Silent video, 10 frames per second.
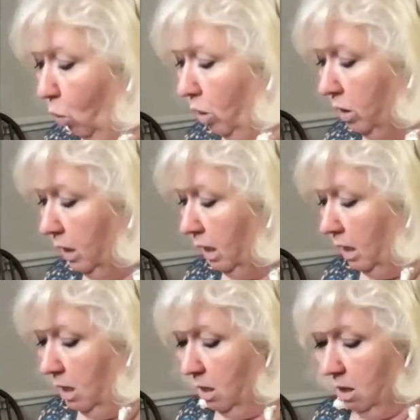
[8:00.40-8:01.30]
work
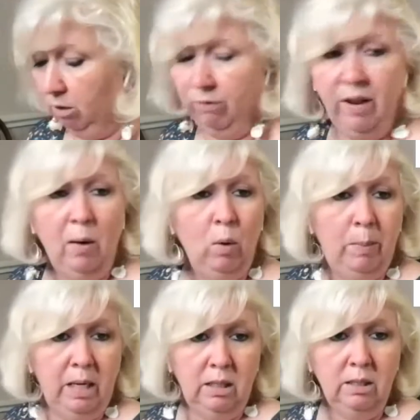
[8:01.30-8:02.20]
in the flower
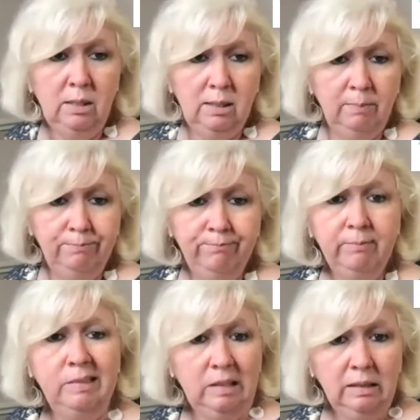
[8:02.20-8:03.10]
beds
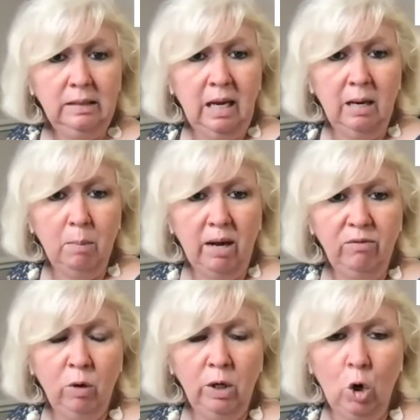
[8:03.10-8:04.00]
in my
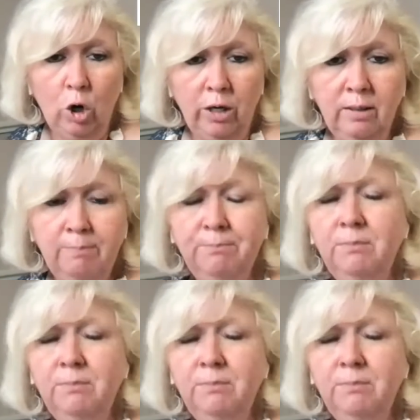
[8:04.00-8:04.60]
front yard.